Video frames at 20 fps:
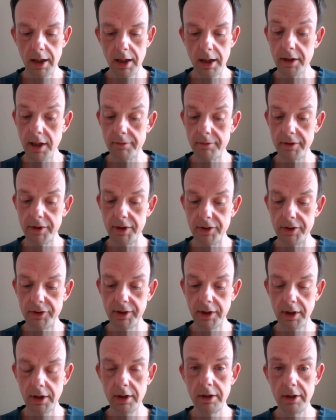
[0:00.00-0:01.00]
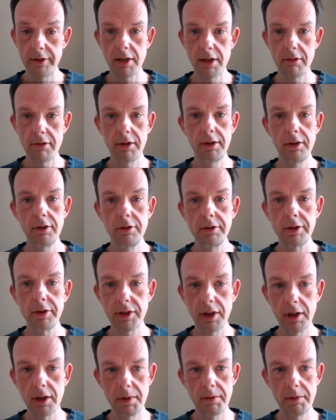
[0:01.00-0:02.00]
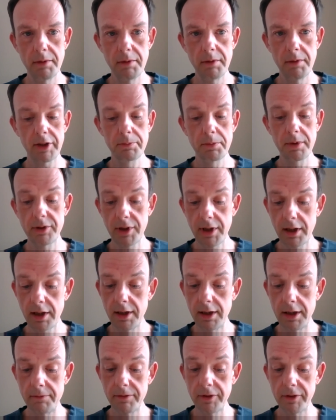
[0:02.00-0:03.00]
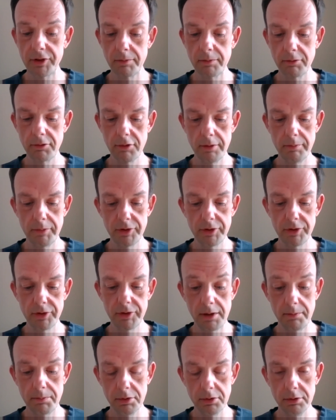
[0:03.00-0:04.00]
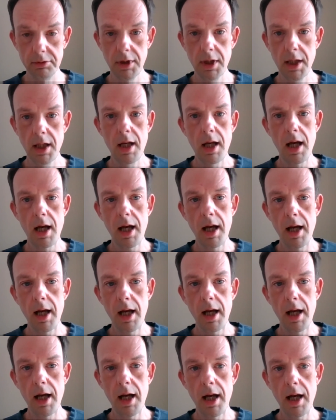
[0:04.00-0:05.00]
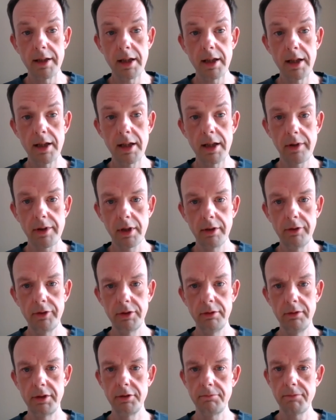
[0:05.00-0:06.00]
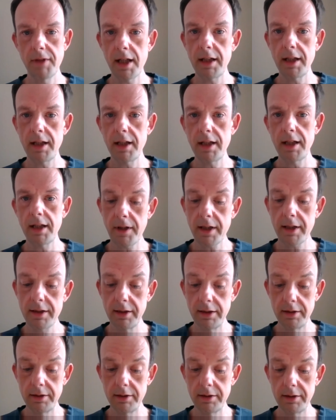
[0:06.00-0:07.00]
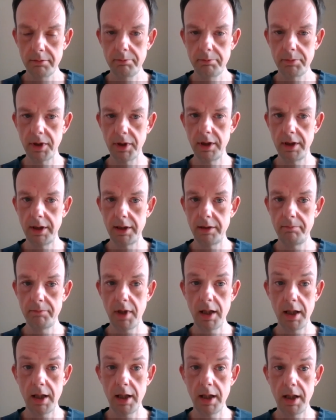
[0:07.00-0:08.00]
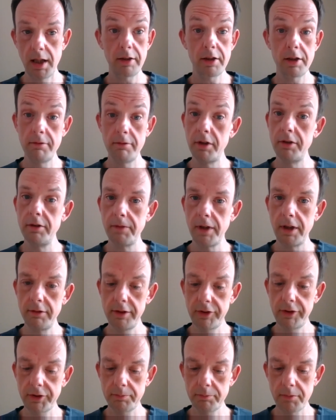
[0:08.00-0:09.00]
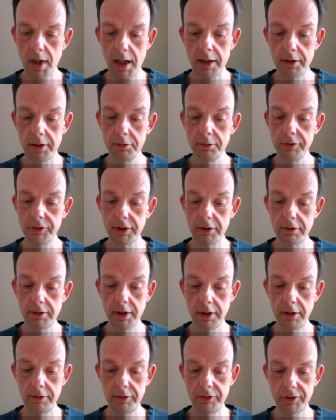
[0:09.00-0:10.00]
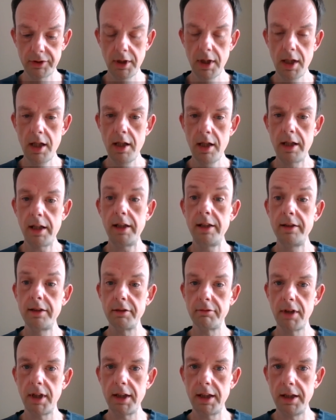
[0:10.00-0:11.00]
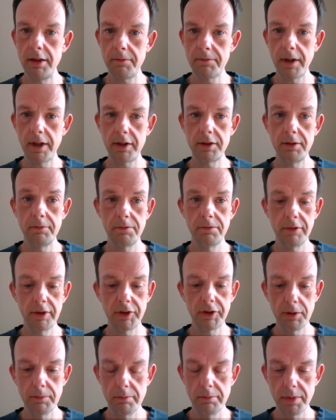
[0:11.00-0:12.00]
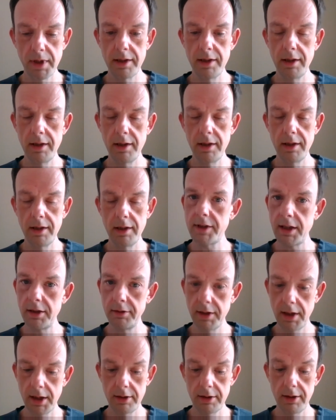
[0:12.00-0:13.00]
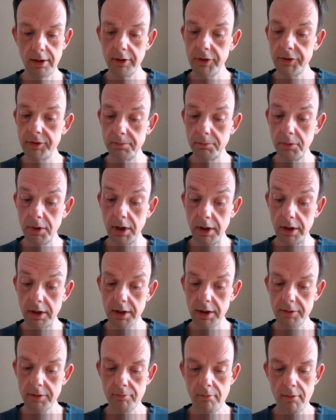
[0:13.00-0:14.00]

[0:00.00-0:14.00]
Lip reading: good evidence that there are longer term impacts, particularly for some groups of people, and they're both those who are directly affected by coronavirus and also those indirectly affected, for example, by the lockdown and the loss of work.